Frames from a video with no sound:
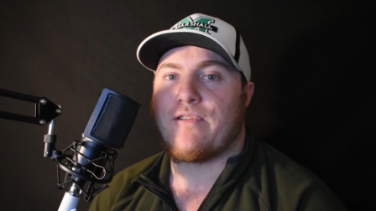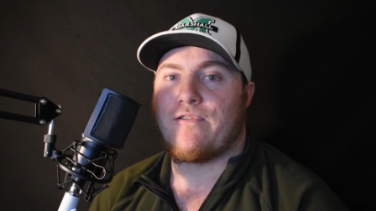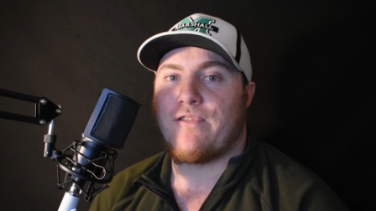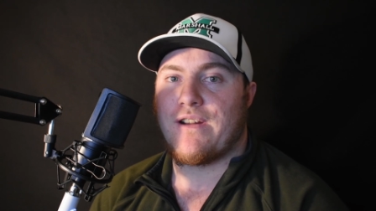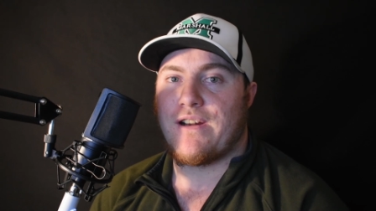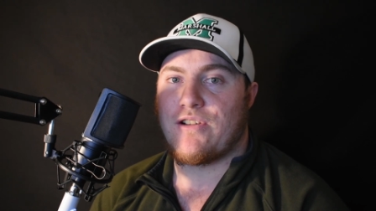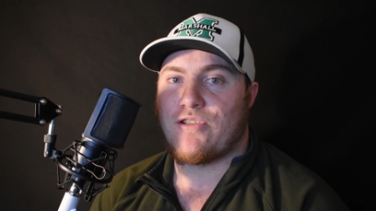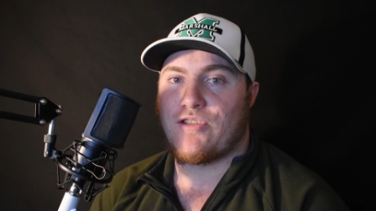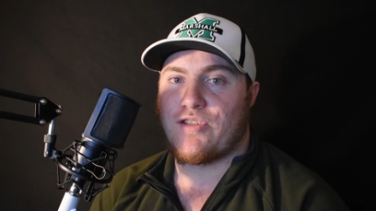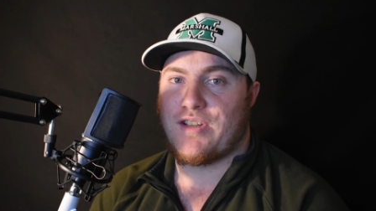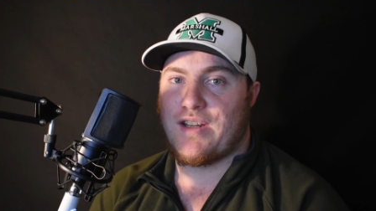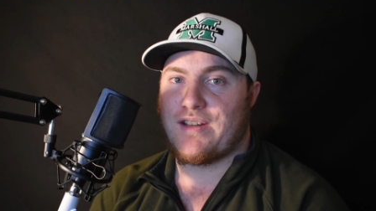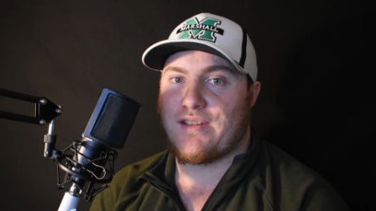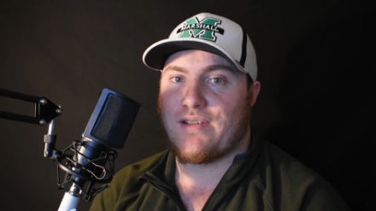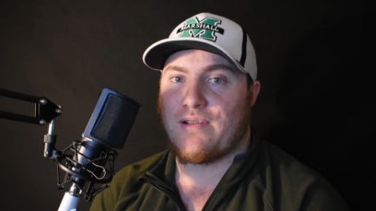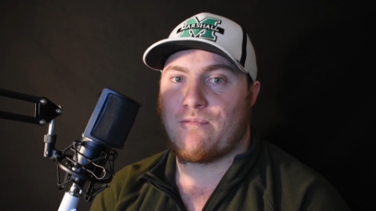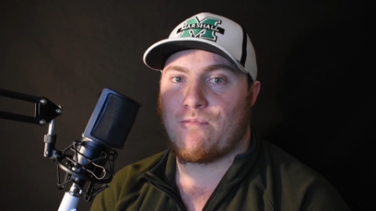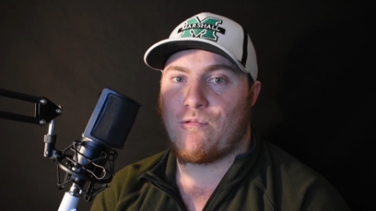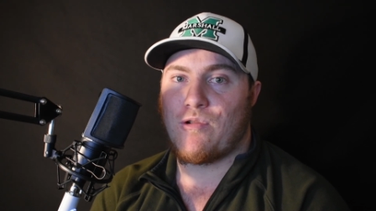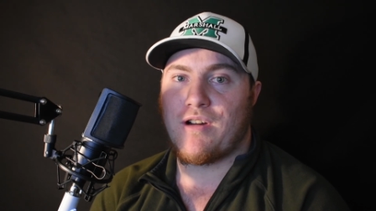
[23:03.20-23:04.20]
finish
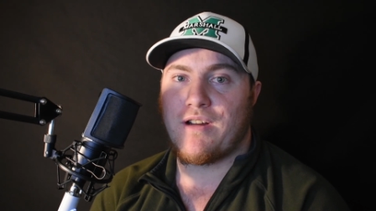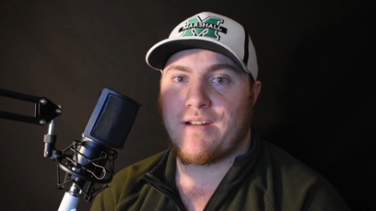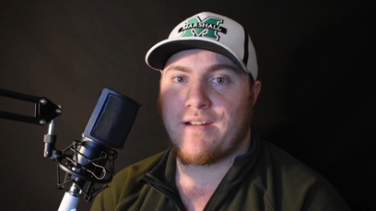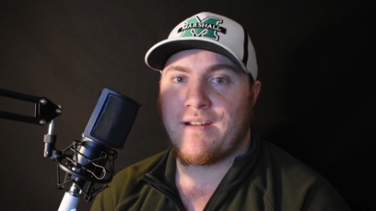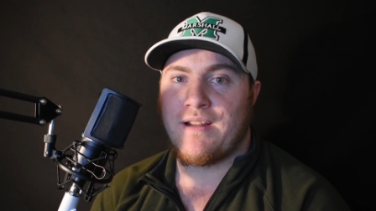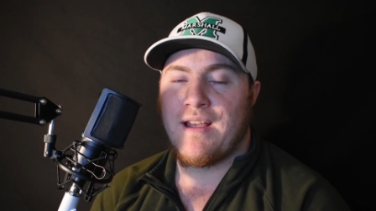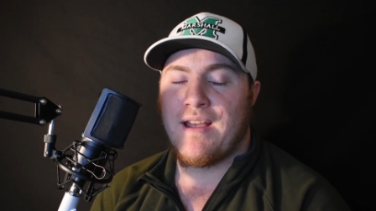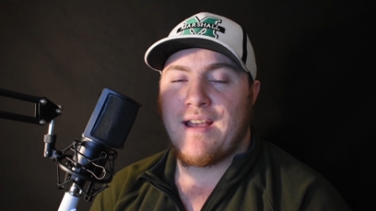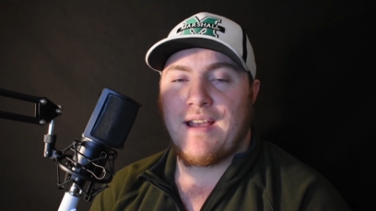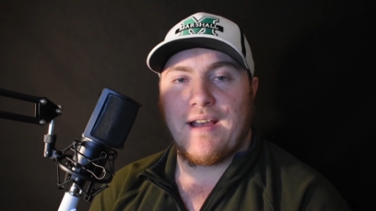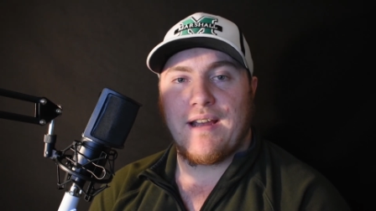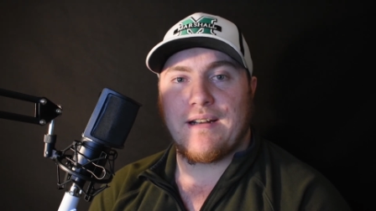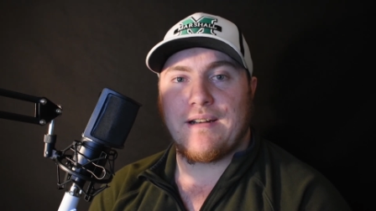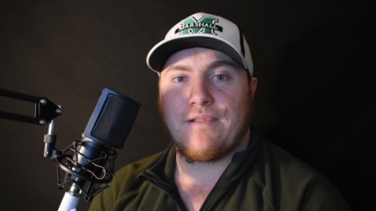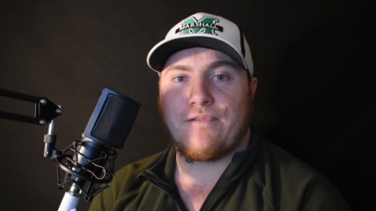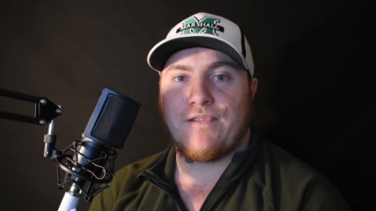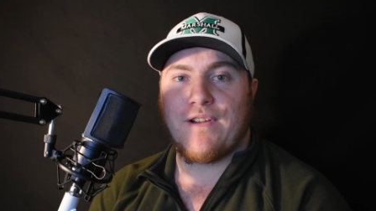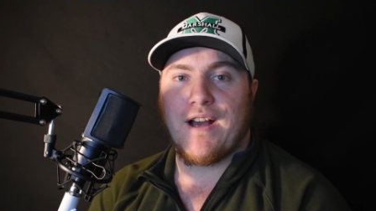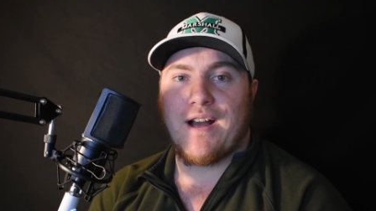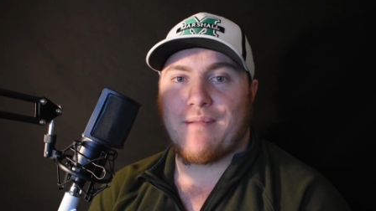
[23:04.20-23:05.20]
Season 1, and
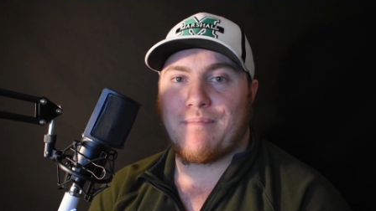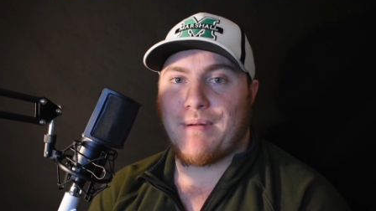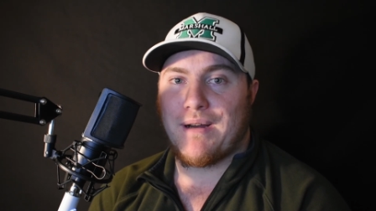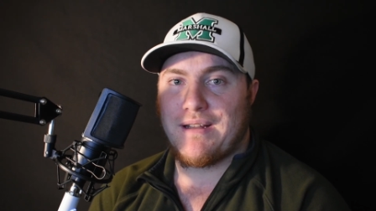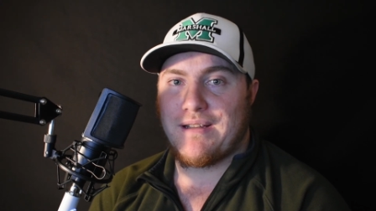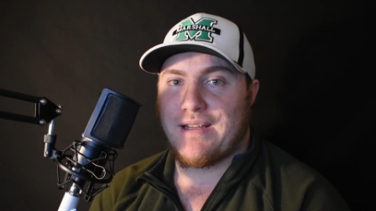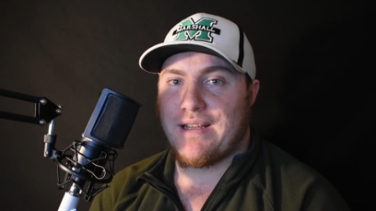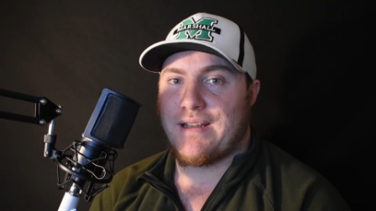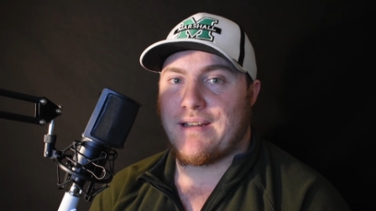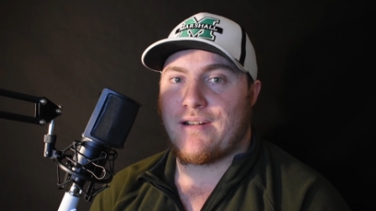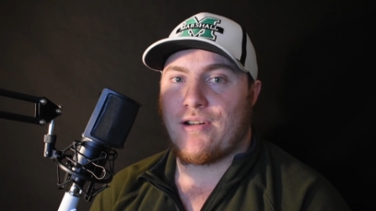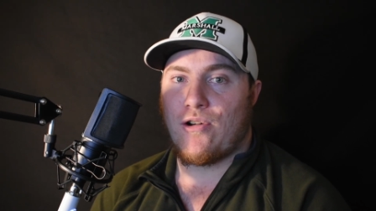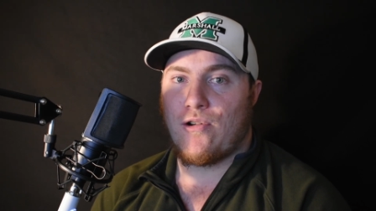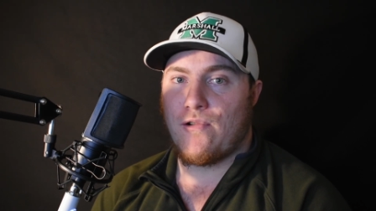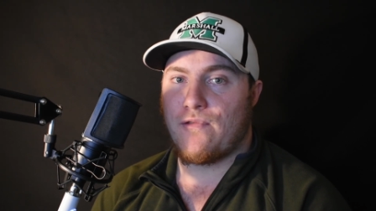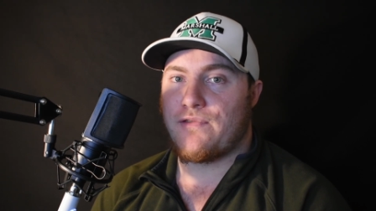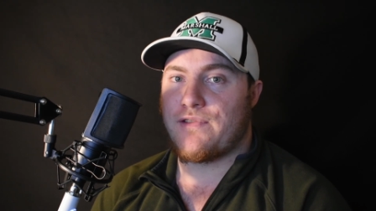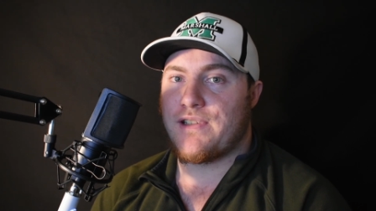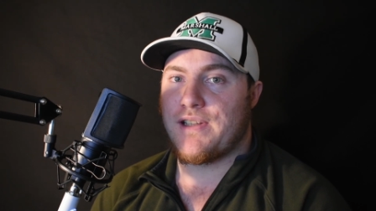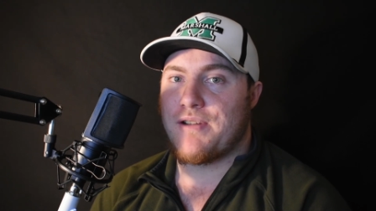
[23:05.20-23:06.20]
if not by then,
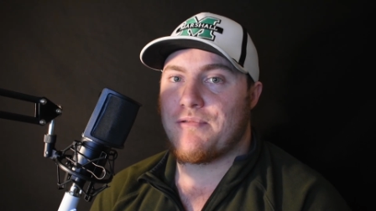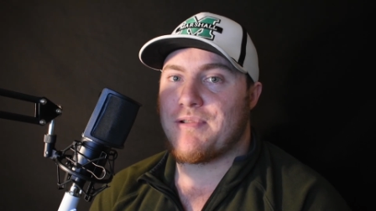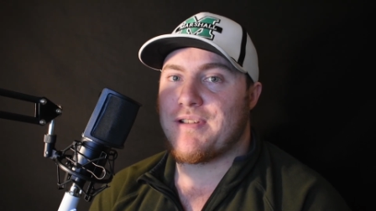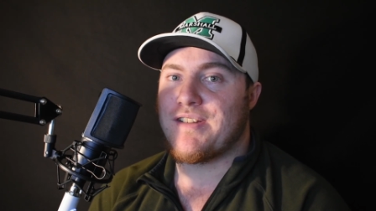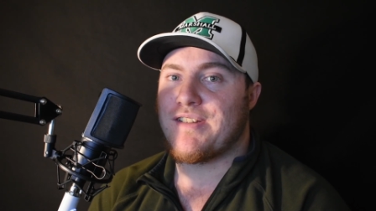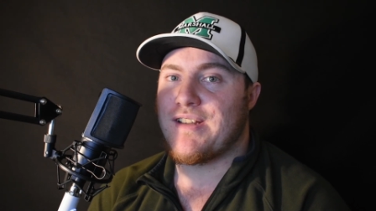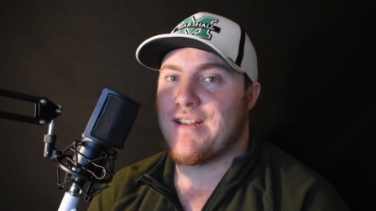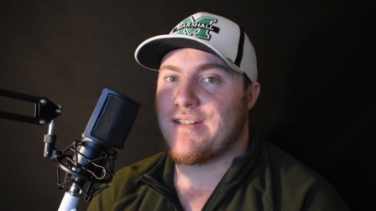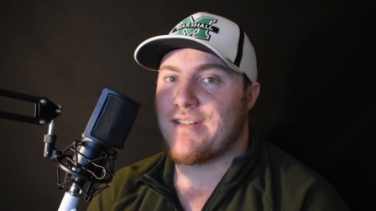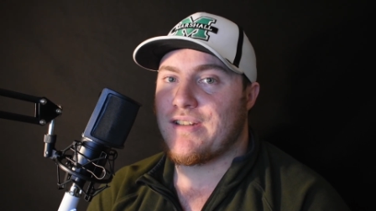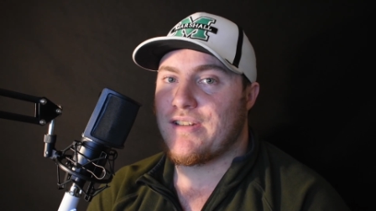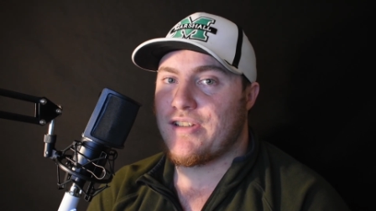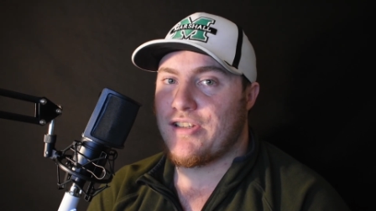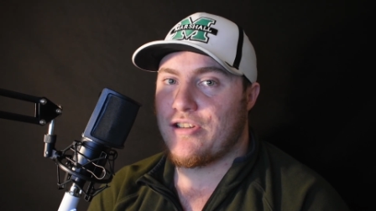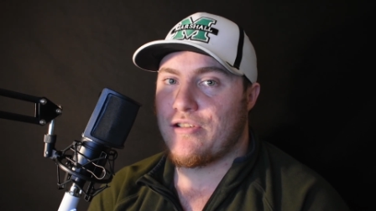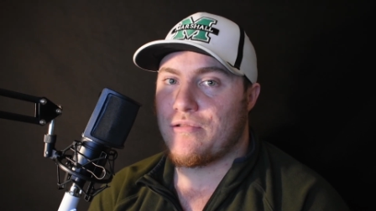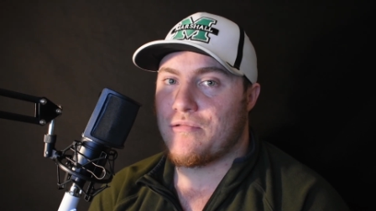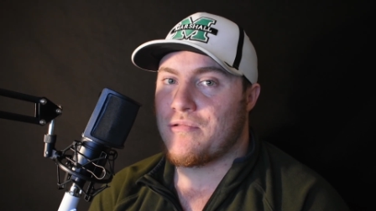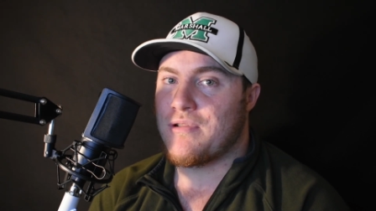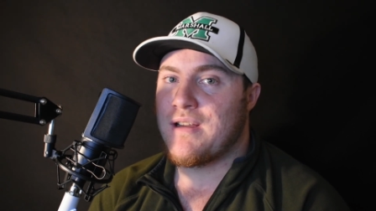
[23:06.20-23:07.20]
hopefully with Season
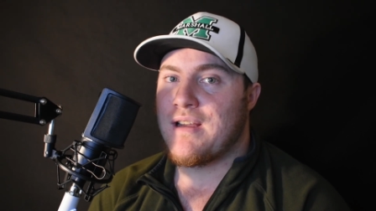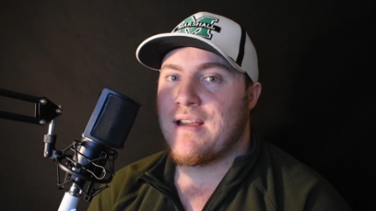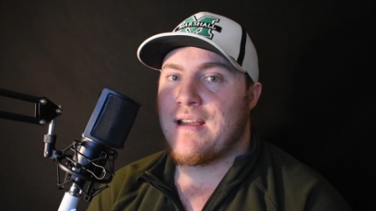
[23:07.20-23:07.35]
2.